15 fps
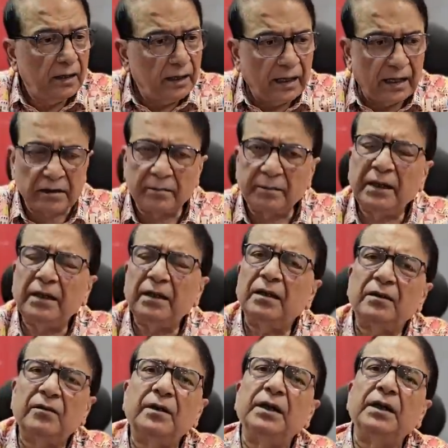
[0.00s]
has been a
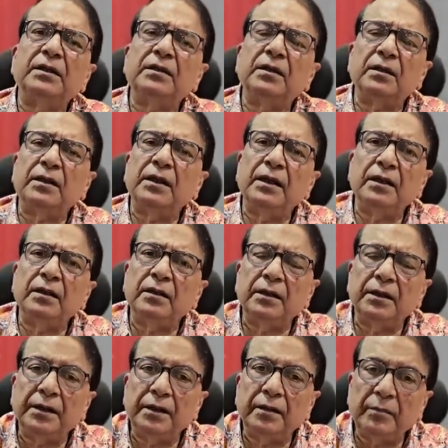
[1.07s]
traditional thing in the
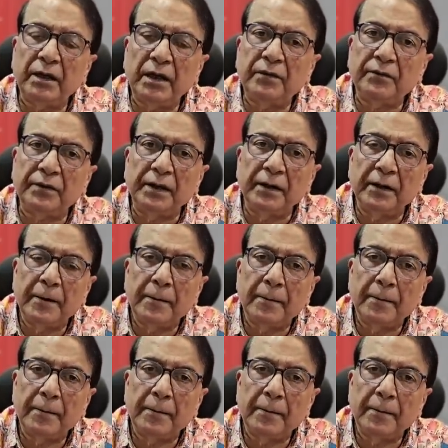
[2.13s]
indian military